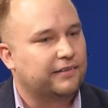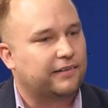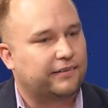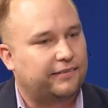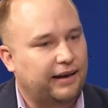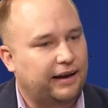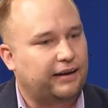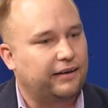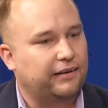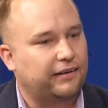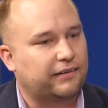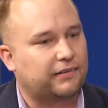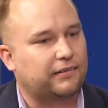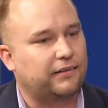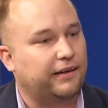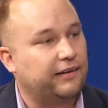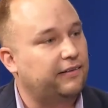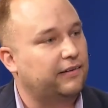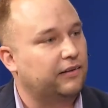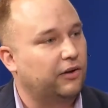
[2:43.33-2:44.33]
The second is
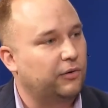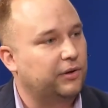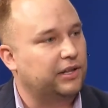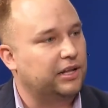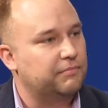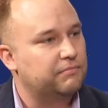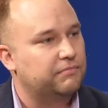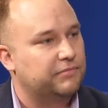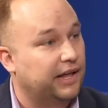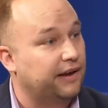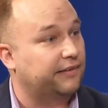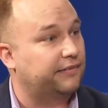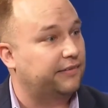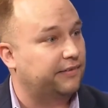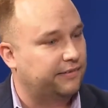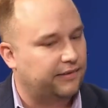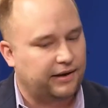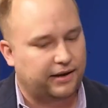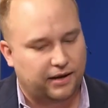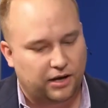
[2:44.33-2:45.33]
lazy loading them. That is
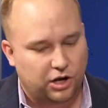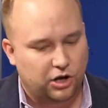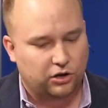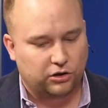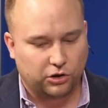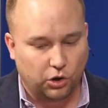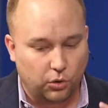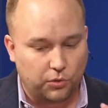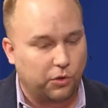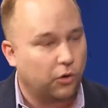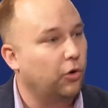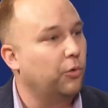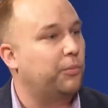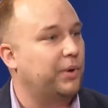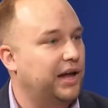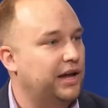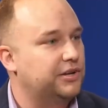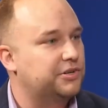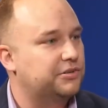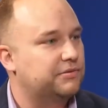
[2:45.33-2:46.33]
to say, load the whole
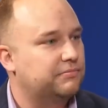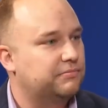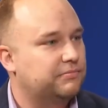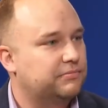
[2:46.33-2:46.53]
page,